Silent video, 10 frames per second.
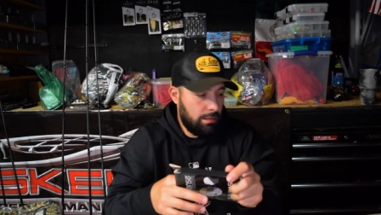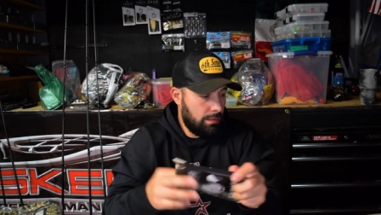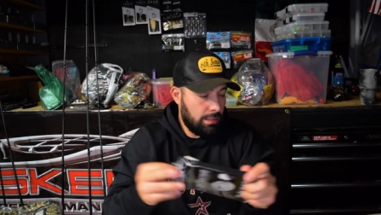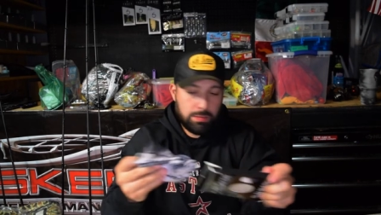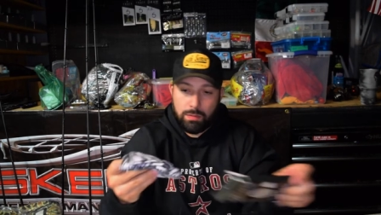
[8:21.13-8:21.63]

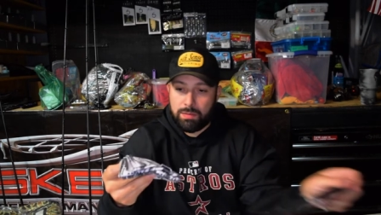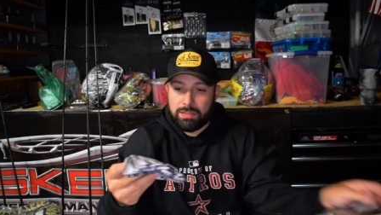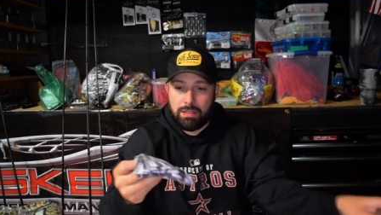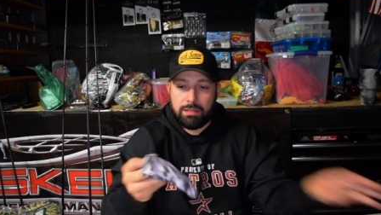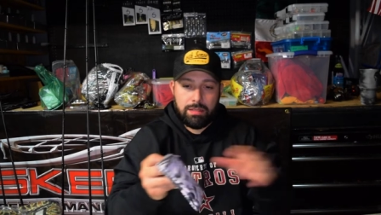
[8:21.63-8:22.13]
This one was
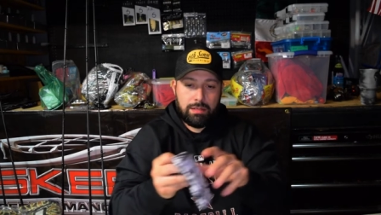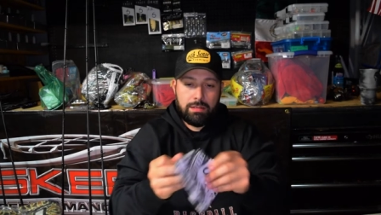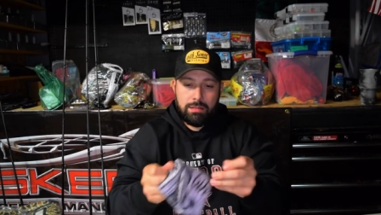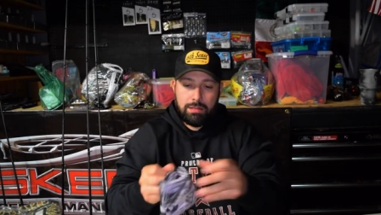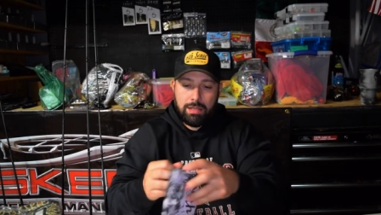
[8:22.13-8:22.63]
on
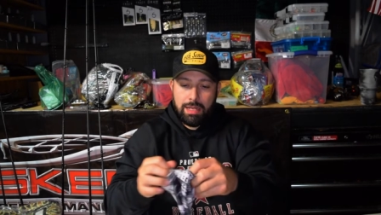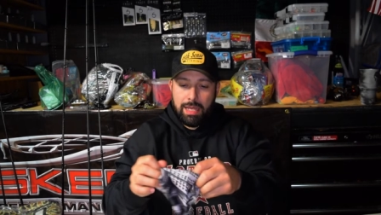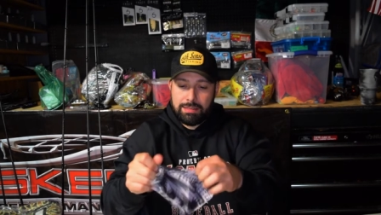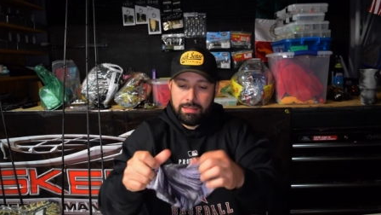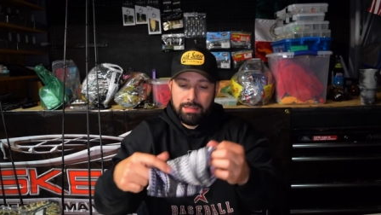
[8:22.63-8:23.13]
there. I
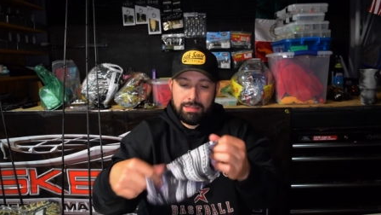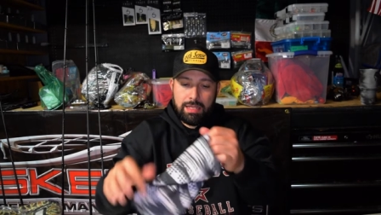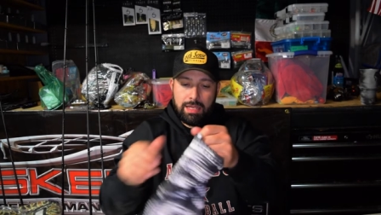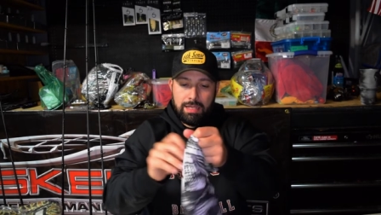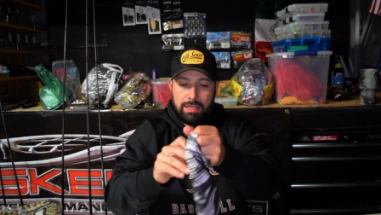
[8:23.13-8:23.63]
like the
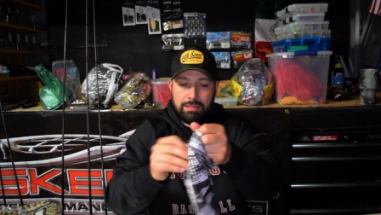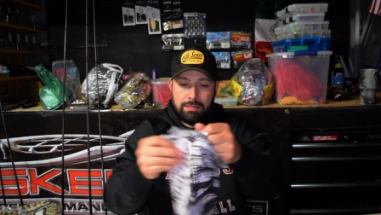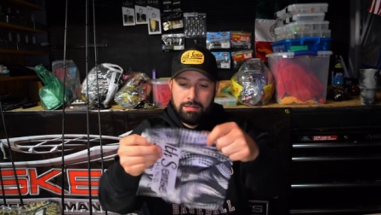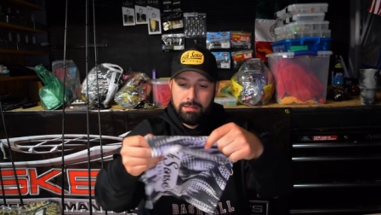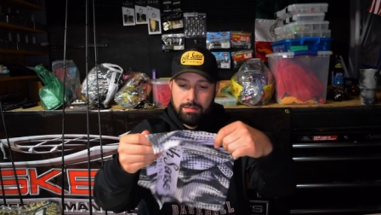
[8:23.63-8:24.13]
design.
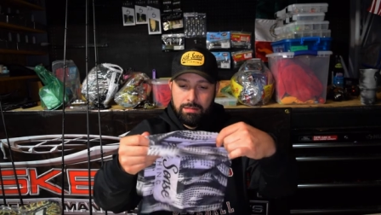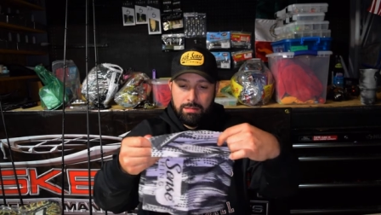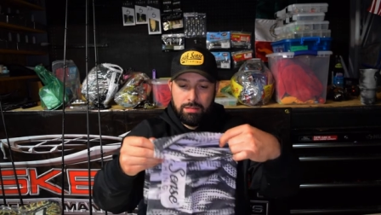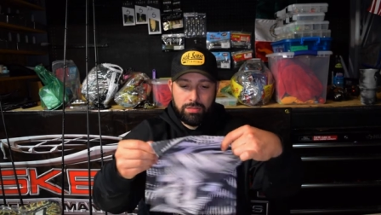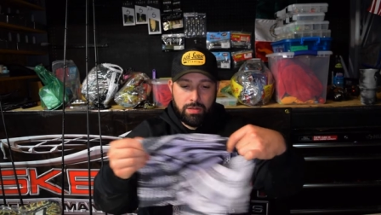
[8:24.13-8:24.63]

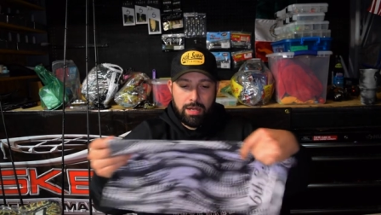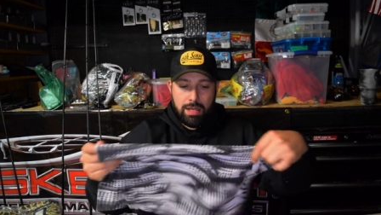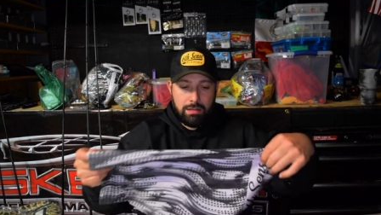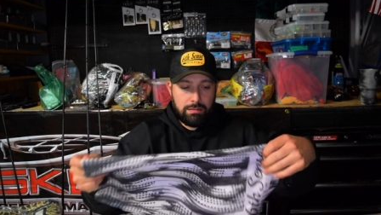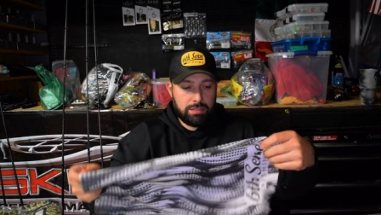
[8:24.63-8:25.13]
Let's try it
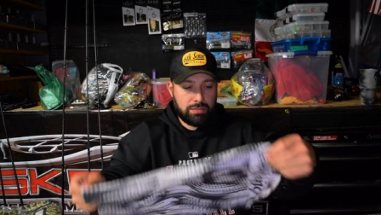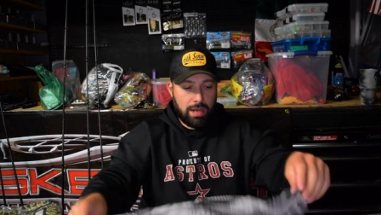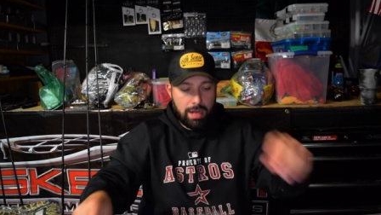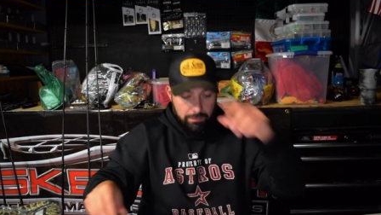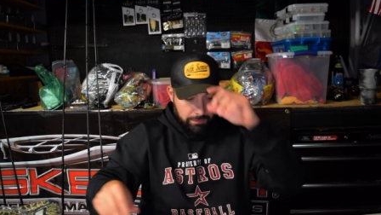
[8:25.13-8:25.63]
out. Let's try
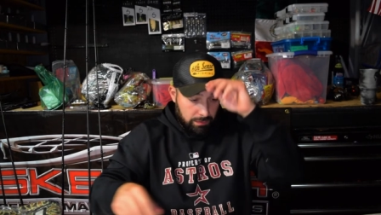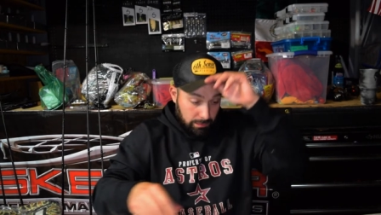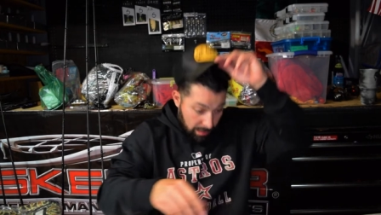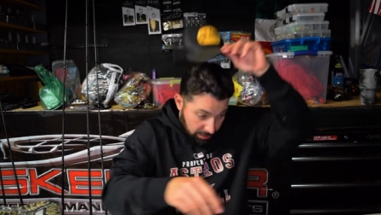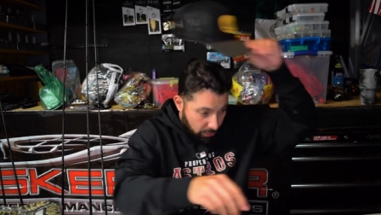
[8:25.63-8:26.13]
it out.
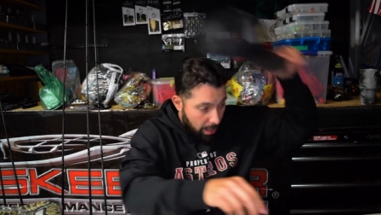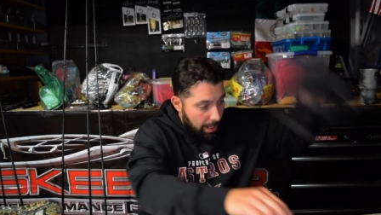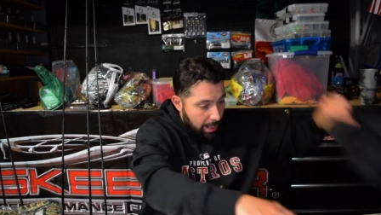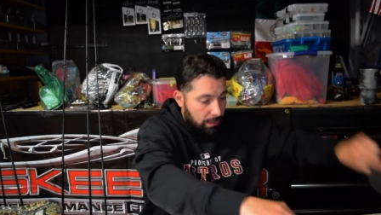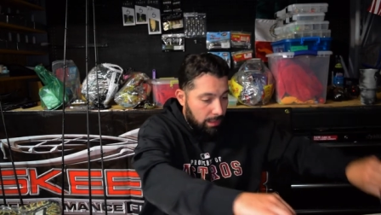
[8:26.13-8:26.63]
Let's try it
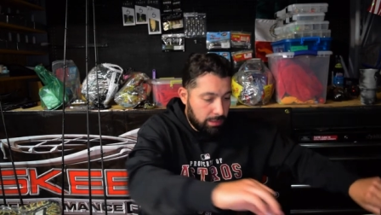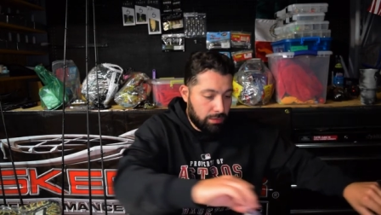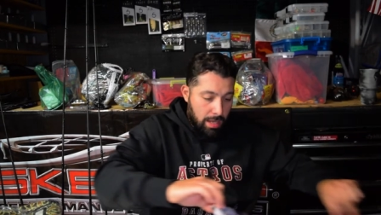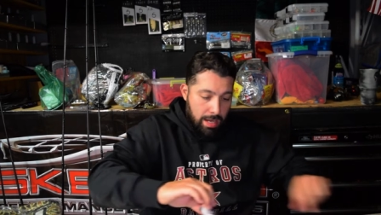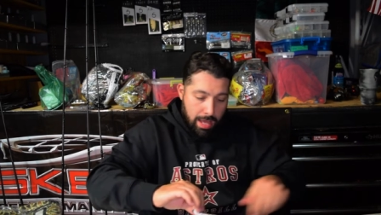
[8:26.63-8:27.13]
out. Let's
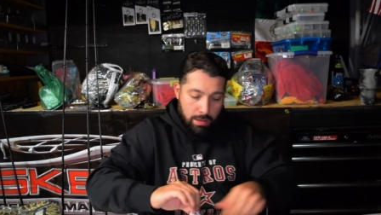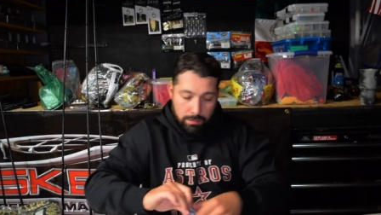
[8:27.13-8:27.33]
try it out